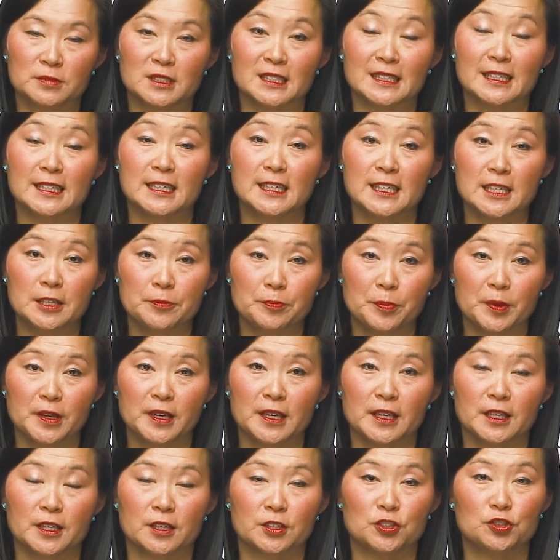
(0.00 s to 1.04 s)
to keep it
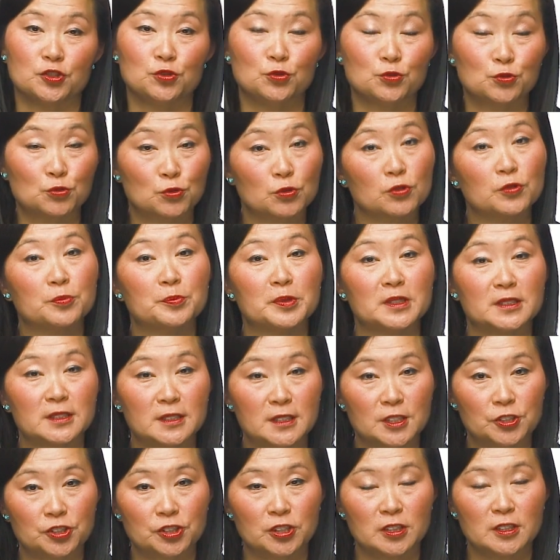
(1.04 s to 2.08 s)
in a neutral
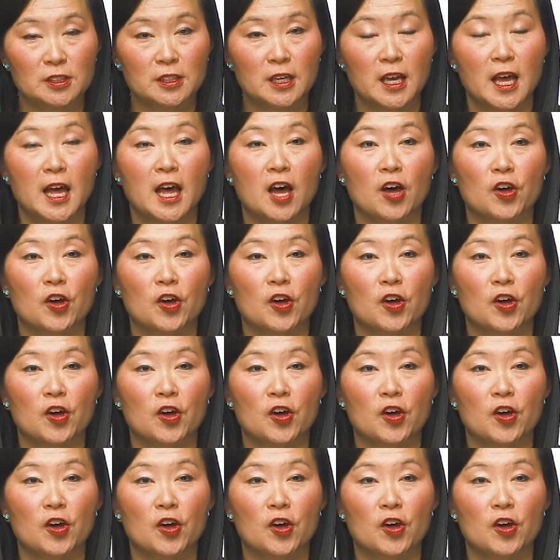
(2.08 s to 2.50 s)
position.